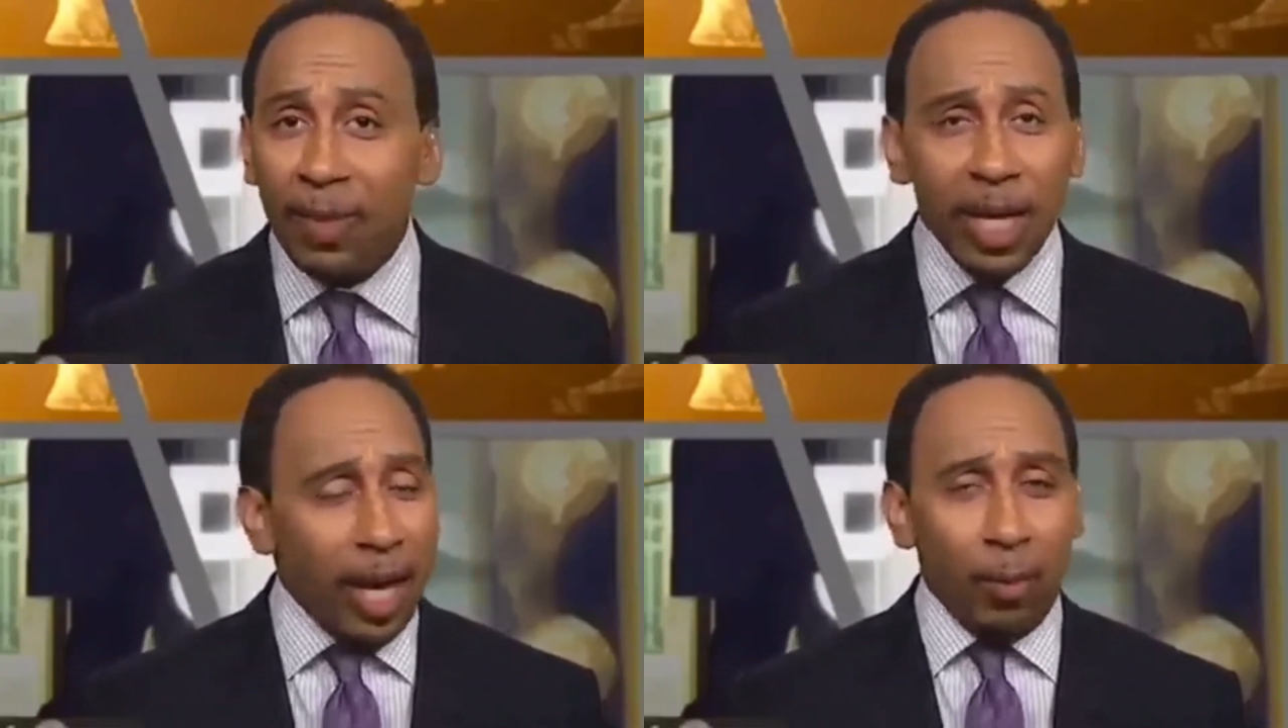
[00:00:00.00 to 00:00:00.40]

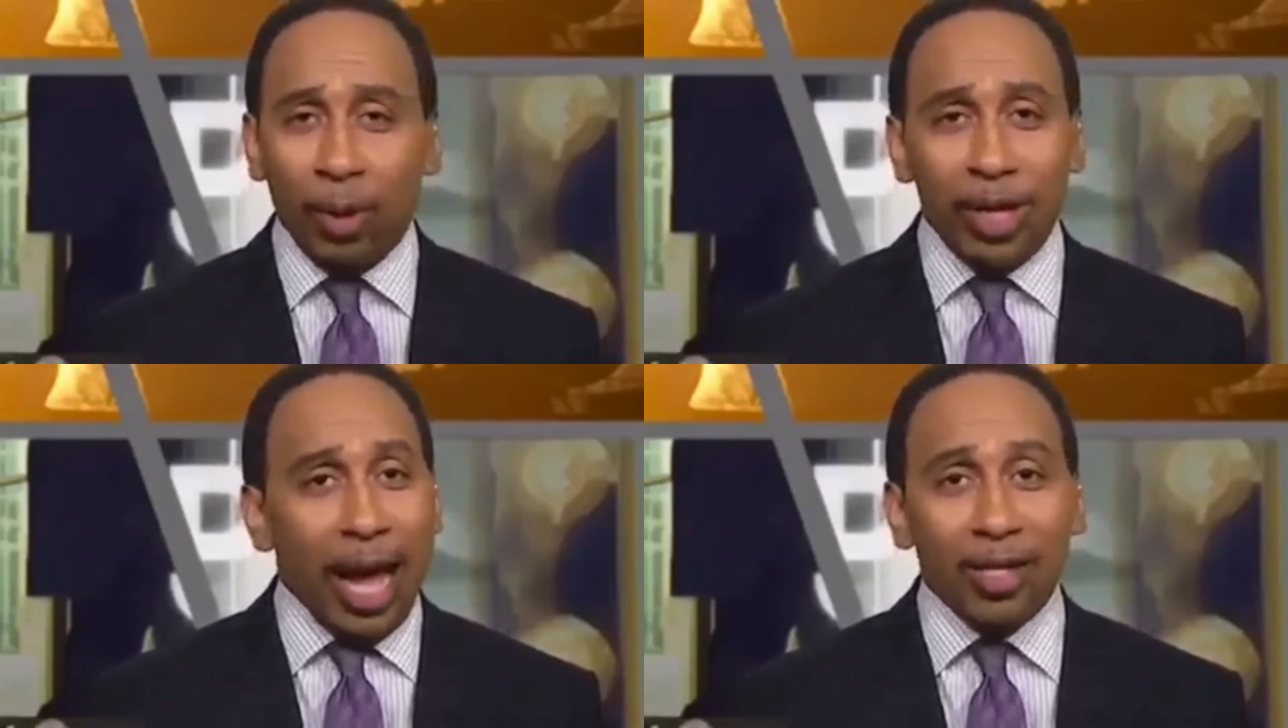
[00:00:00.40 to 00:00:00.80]
It
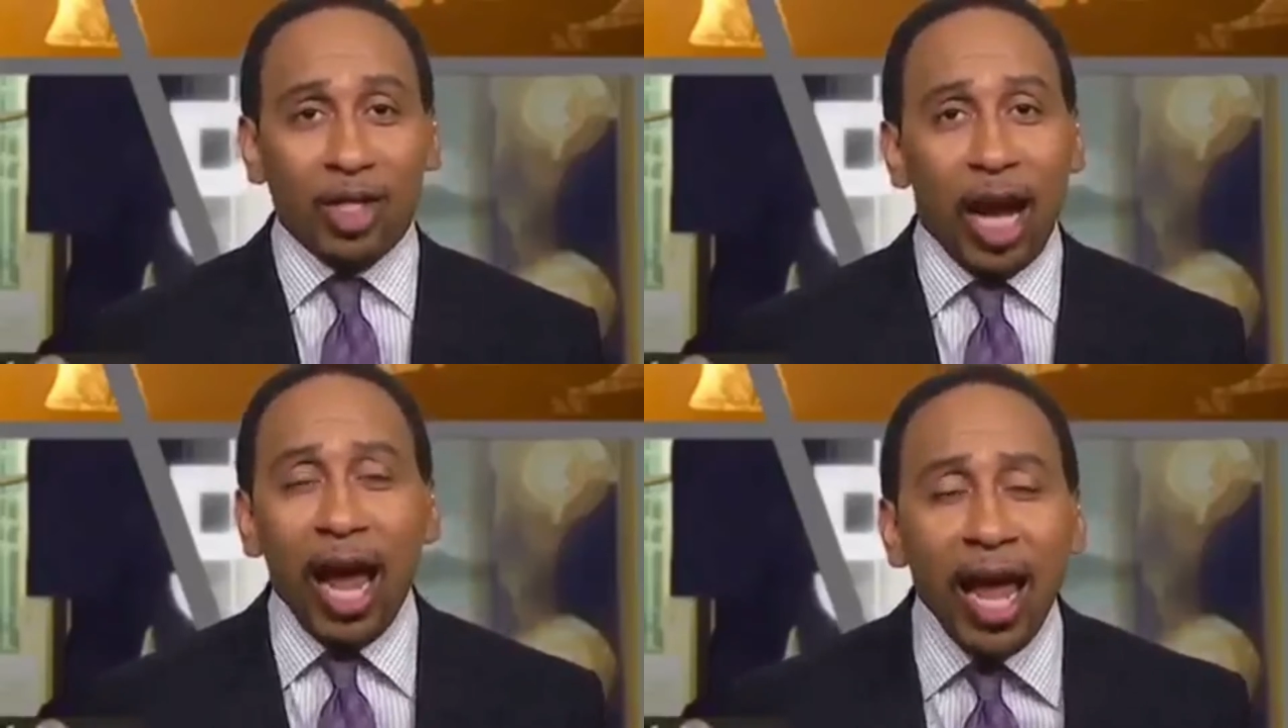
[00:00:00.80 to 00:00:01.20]
will not
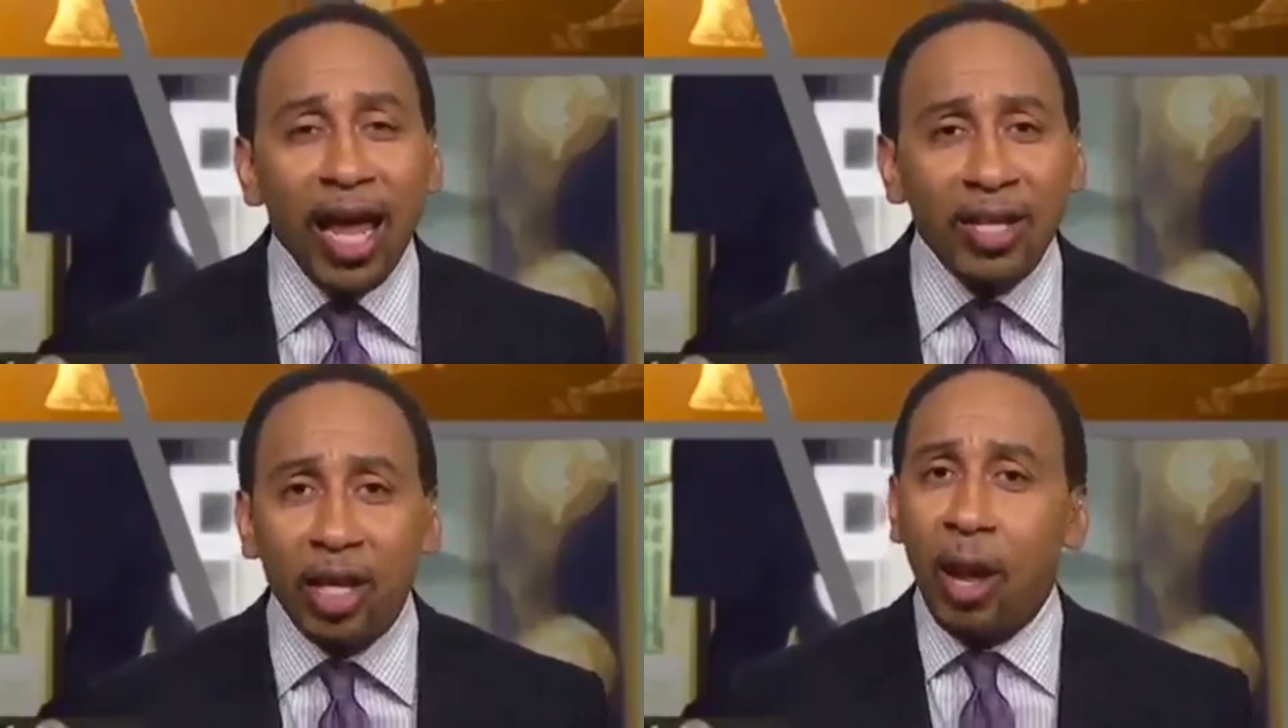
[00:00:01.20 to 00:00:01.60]

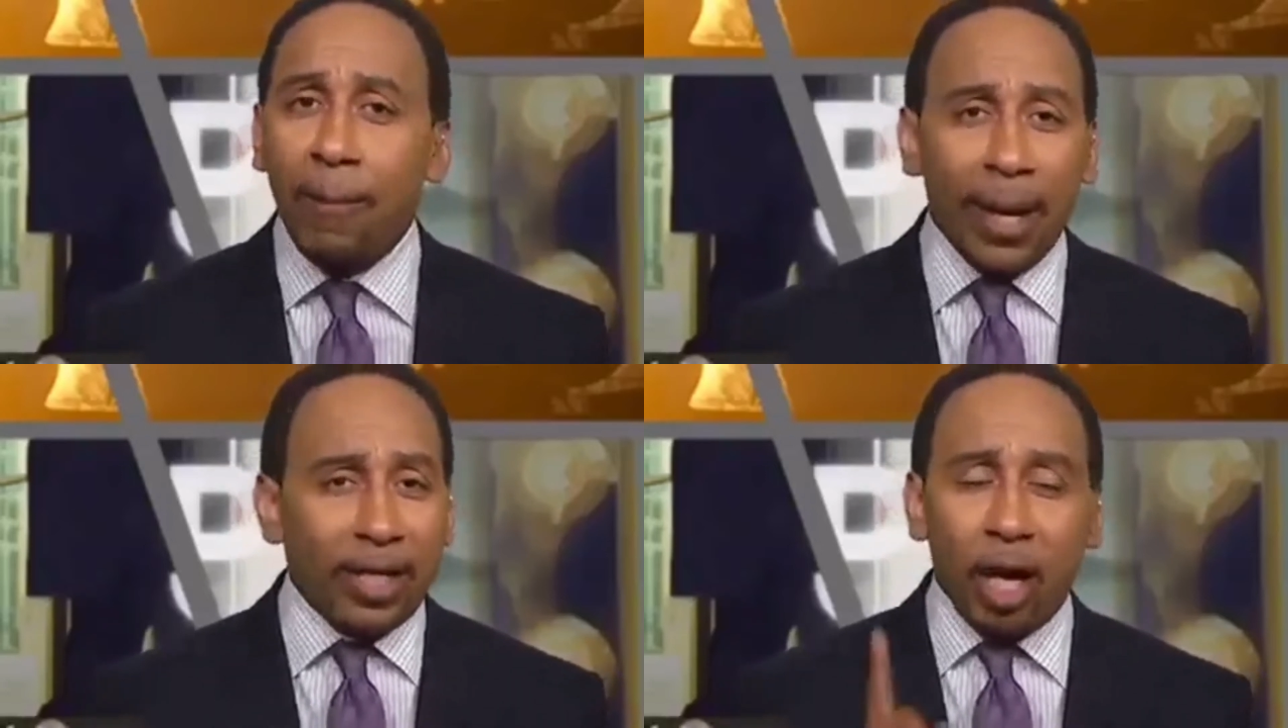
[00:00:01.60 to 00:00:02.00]
change.
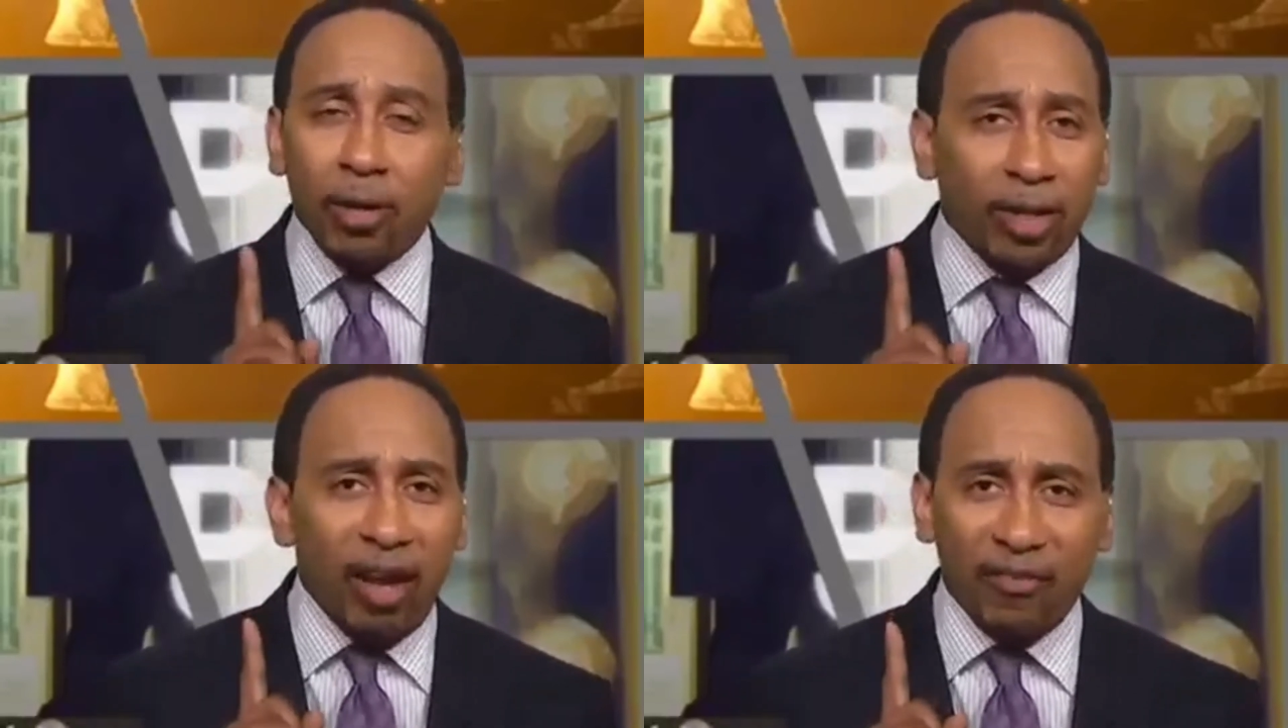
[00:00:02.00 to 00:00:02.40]
But
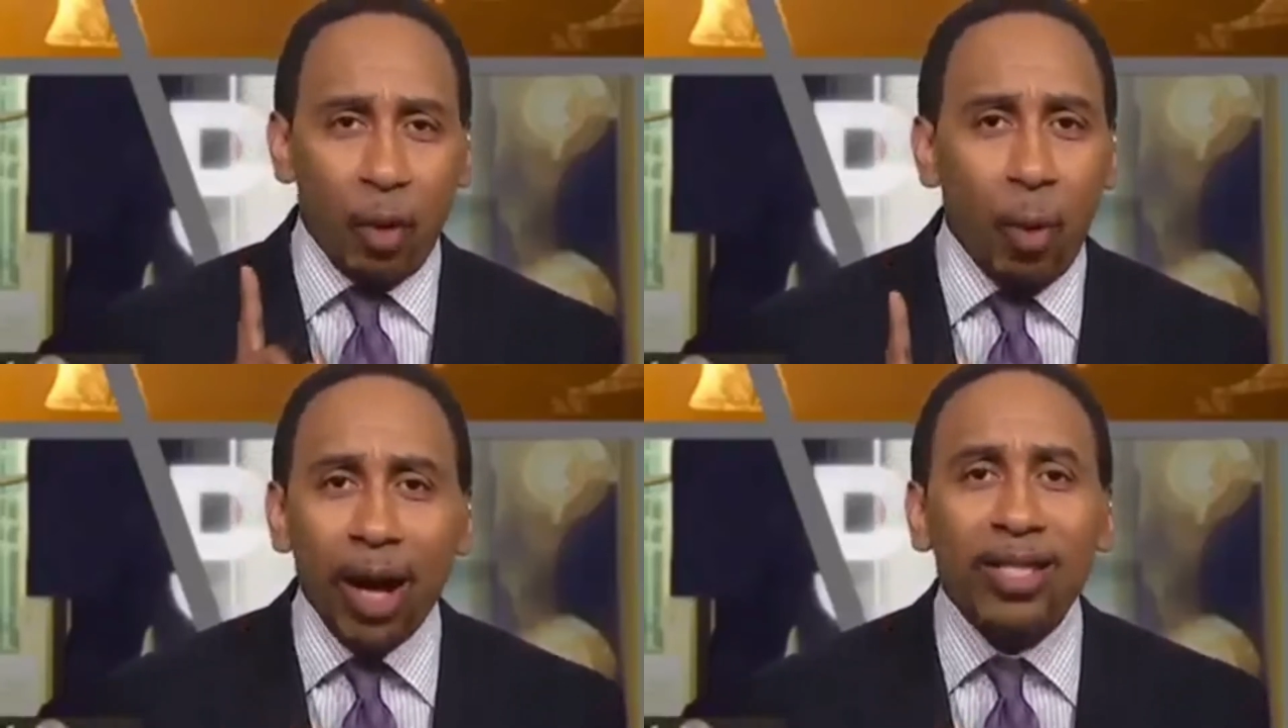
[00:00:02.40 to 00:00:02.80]
don't think for
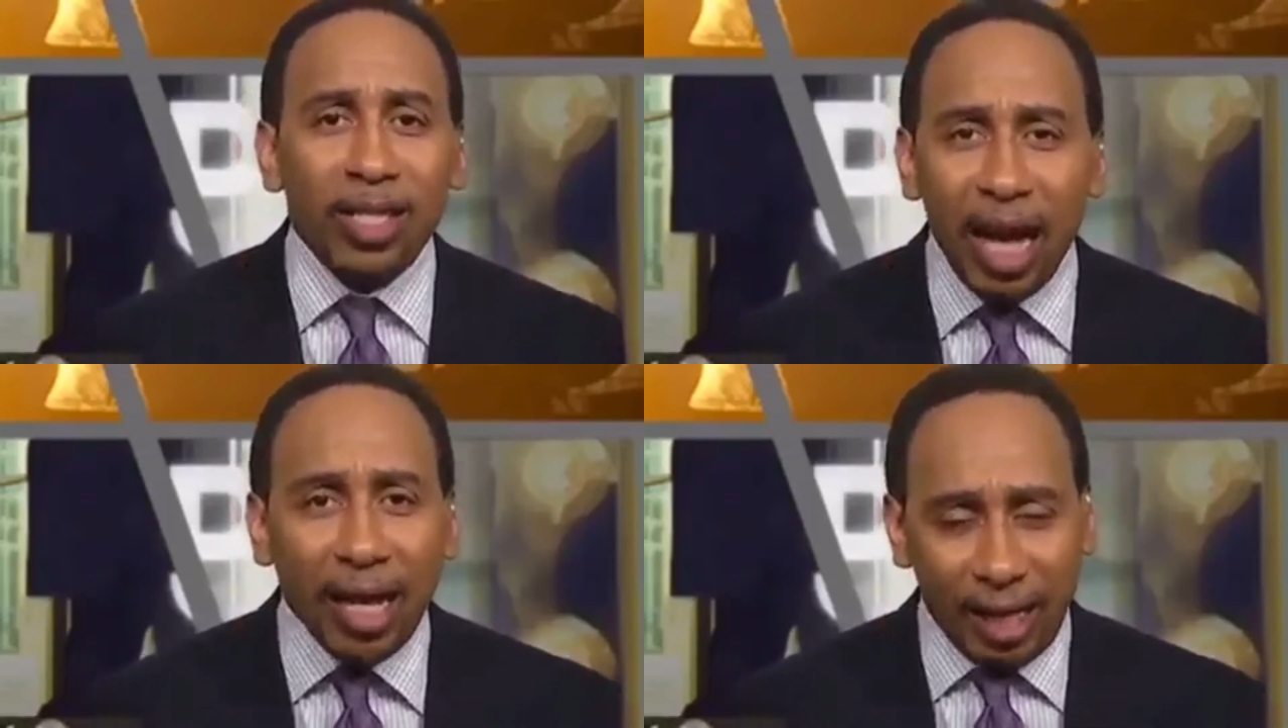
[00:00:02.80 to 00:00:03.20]
one
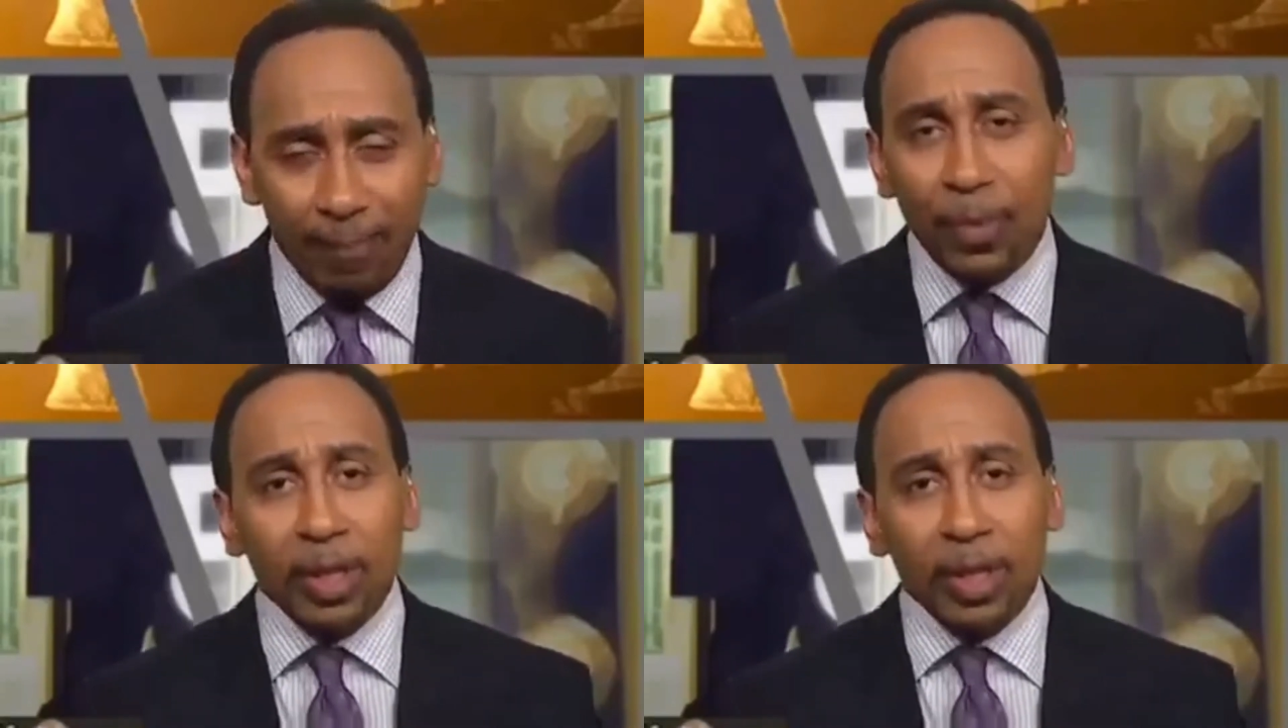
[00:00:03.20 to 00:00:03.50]
second